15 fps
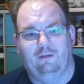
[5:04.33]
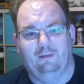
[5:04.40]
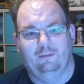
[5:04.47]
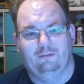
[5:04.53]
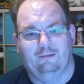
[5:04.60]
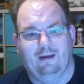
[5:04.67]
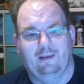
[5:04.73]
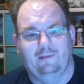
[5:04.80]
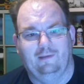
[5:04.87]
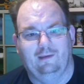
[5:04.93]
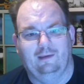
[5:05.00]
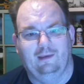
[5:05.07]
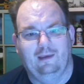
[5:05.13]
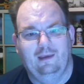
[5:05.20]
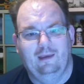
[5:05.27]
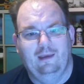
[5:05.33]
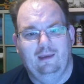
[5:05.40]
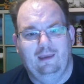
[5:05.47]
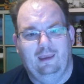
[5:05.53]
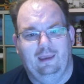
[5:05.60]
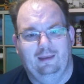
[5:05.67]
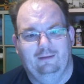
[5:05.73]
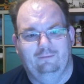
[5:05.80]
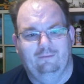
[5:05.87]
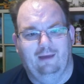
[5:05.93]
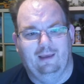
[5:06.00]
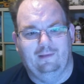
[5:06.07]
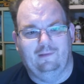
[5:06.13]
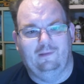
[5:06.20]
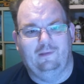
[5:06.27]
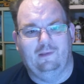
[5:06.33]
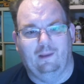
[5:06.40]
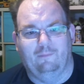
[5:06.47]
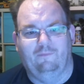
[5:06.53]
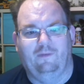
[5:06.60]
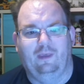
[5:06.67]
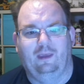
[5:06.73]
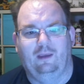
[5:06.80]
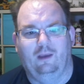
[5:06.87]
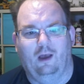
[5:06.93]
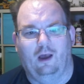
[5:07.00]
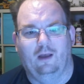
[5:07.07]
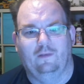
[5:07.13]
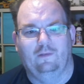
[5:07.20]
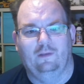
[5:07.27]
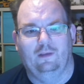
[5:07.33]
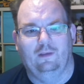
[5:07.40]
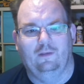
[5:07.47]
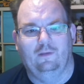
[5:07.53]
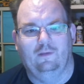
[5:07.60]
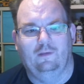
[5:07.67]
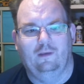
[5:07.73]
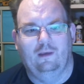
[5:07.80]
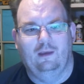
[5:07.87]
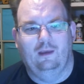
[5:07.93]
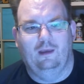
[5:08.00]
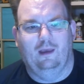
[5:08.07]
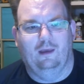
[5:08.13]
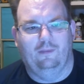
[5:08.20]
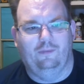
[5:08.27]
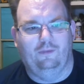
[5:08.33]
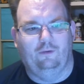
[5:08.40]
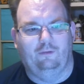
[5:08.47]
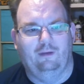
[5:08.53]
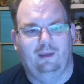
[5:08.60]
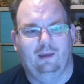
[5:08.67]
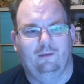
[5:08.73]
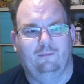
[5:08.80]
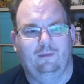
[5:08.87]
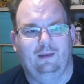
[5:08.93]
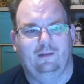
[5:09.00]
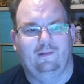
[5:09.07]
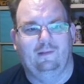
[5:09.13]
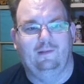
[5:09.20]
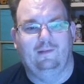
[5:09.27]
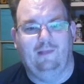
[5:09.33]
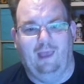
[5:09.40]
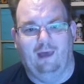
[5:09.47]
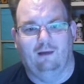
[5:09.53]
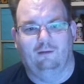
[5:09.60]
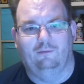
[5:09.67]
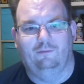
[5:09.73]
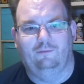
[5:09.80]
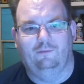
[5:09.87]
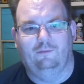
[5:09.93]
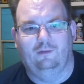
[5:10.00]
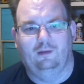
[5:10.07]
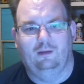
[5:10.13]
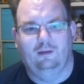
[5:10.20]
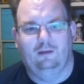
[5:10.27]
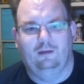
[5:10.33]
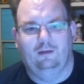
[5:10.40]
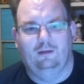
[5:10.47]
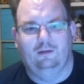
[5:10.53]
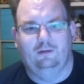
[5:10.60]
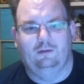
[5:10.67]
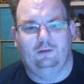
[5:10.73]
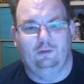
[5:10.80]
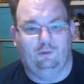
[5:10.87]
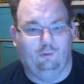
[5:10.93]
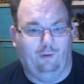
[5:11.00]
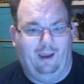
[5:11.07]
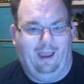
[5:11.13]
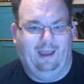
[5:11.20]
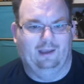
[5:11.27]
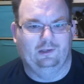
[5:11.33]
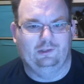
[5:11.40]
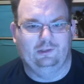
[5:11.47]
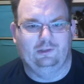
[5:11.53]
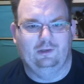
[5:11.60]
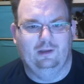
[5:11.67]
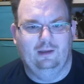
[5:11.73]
Classic unless something causes Ethereum itself to crash,